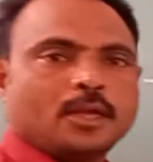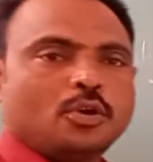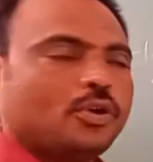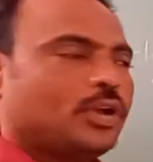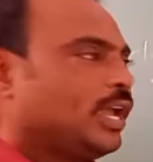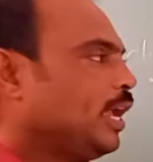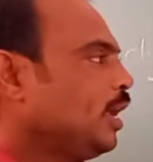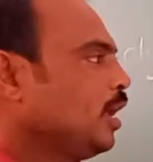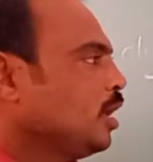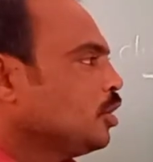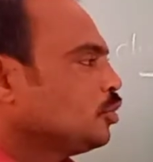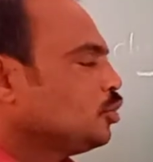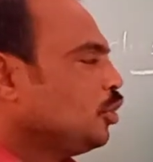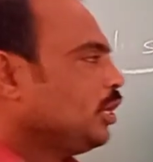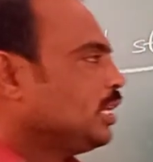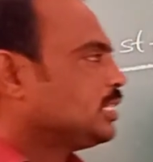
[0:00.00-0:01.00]
Okay,
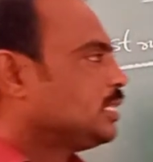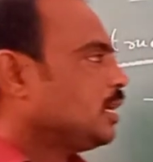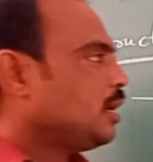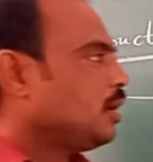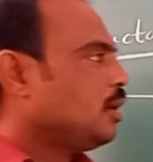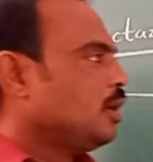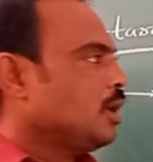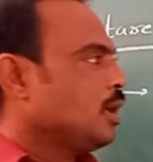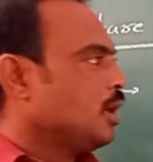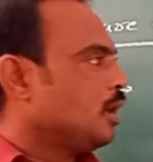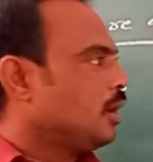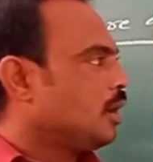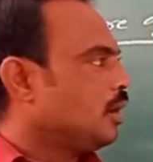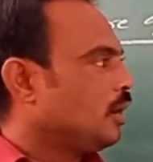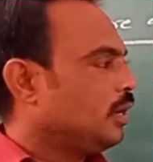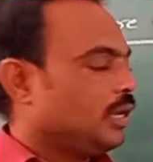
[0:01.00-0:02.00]
so it is a
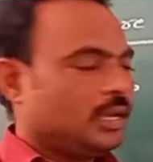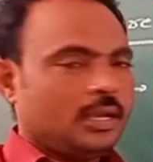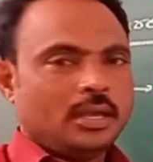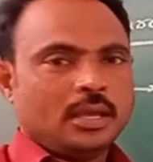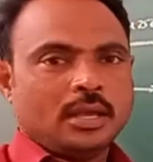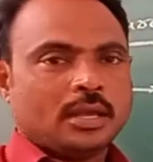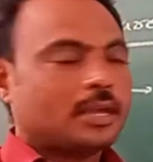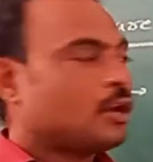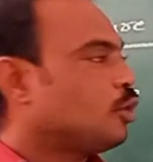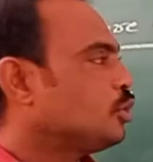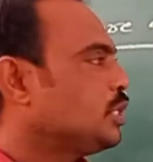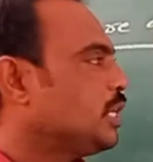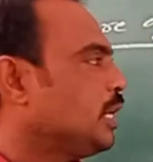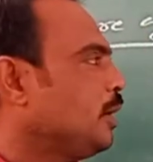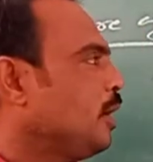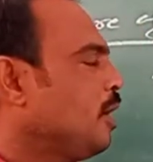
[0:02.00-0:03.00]
ground
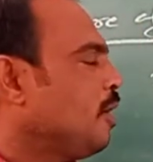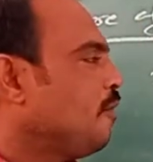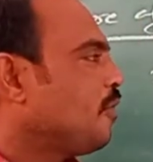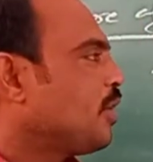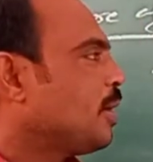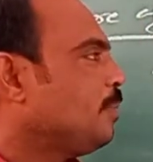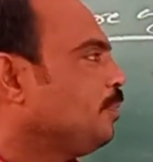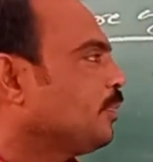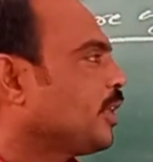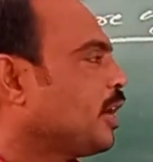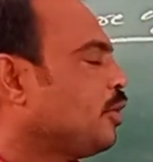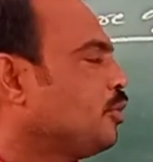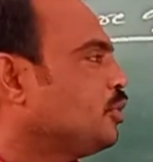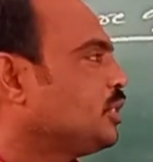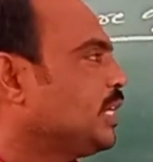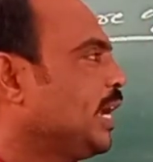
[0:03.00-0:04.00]
state. From
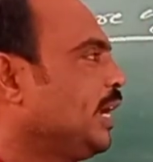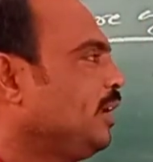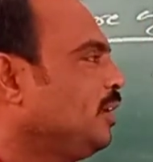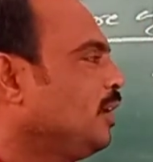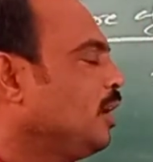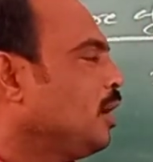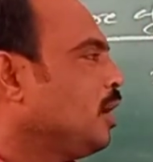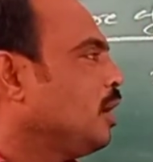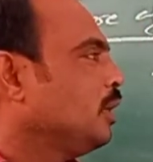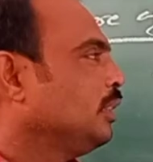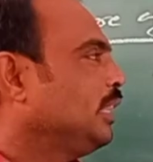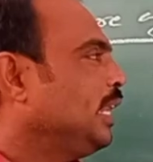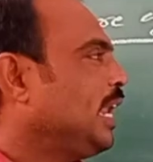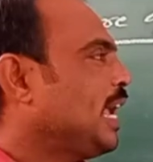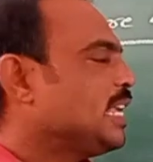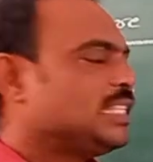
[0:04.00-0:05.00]
ground state,
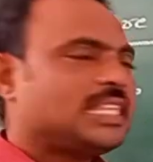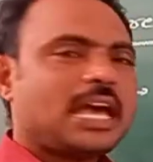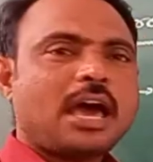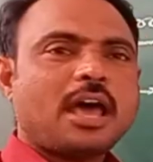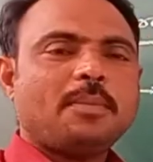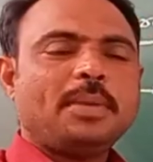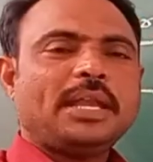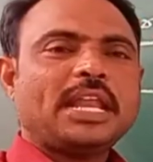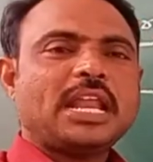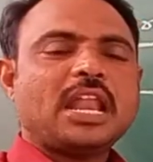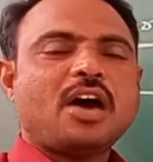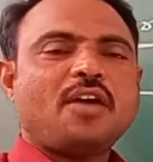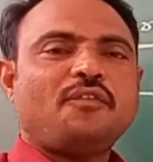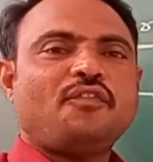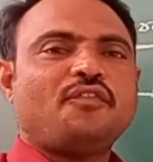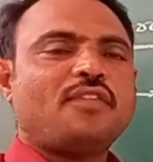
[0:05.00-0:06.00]
3s orbital
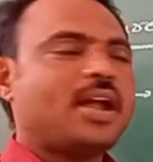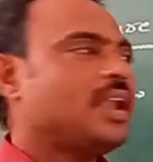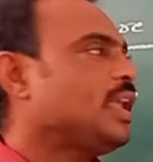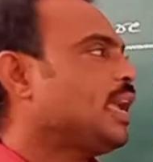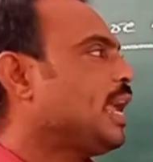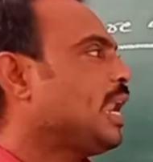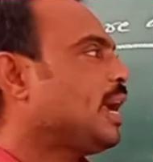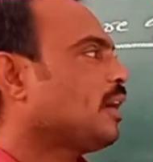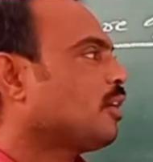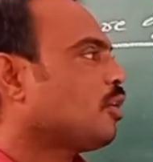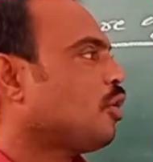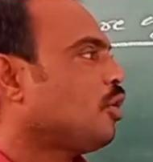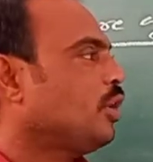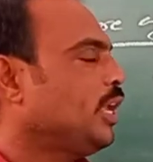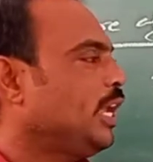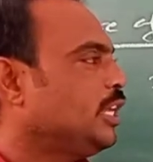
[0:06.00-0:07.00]
of 1
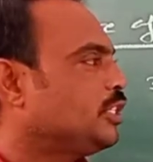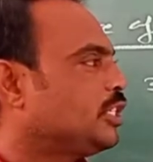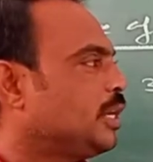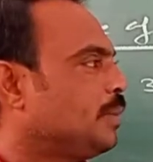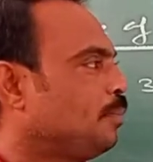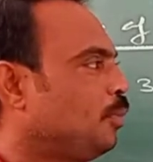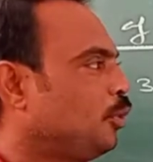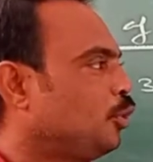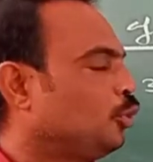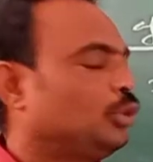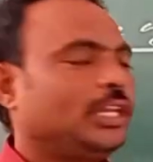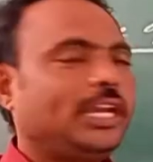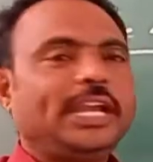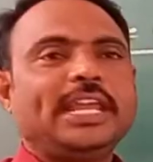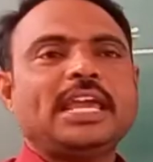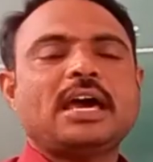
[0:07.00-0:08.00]
electron is jumped to
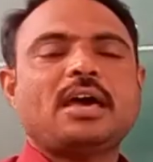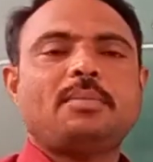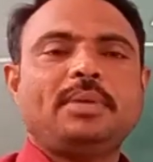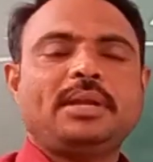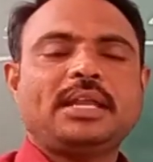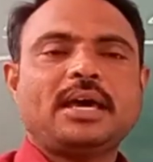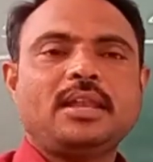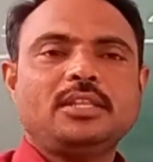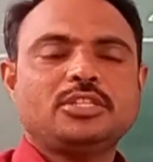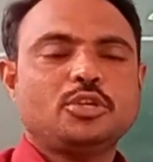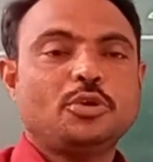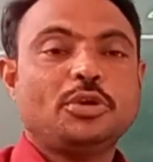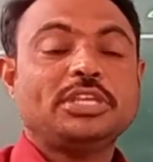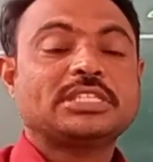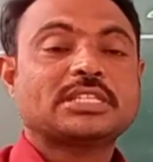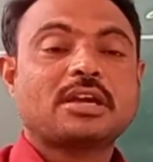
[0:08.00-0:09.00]
3d orbital. So
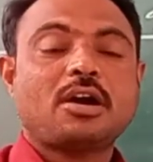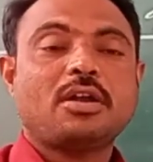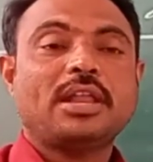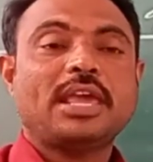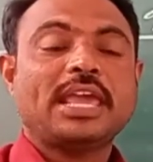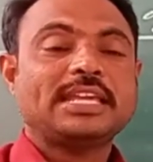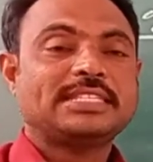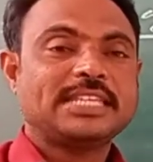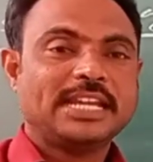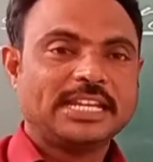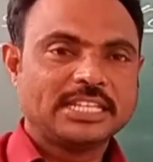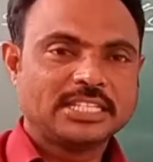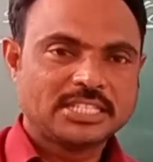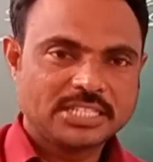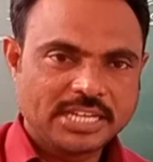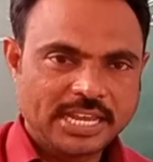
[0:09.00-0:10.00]
it is called
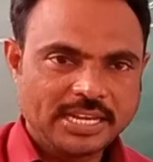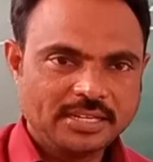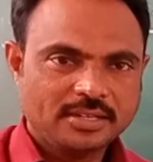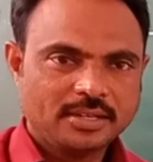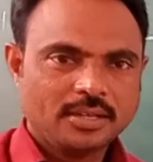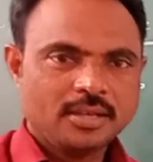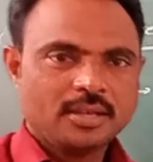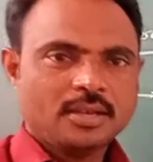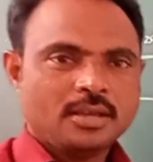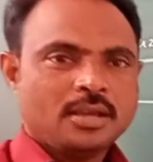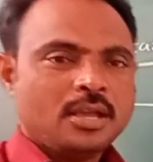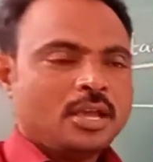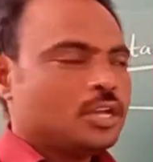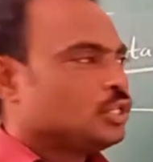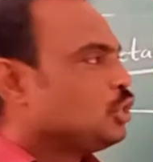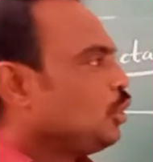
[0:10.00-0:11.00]
excited state.
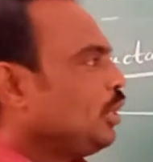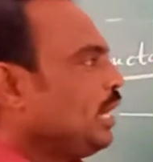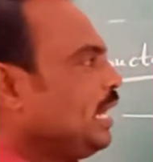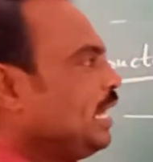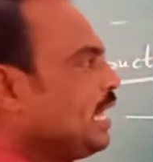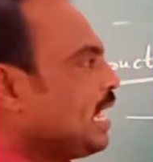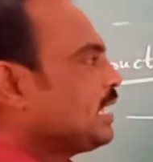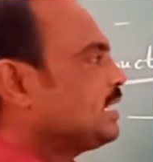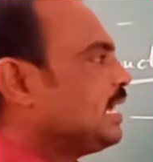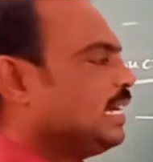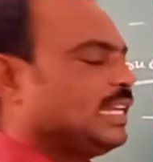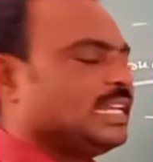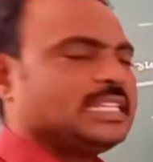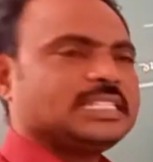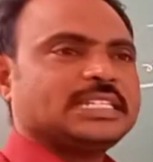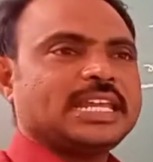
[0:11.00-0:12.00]
So in
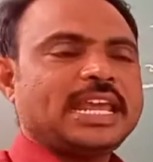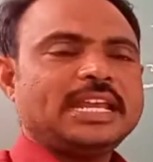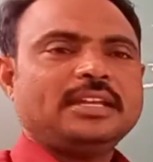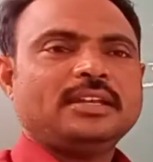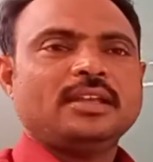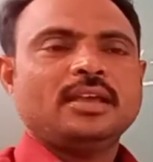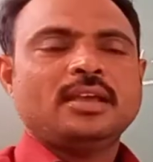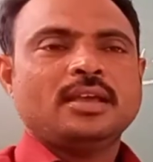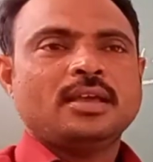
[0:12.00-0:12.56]
excited state,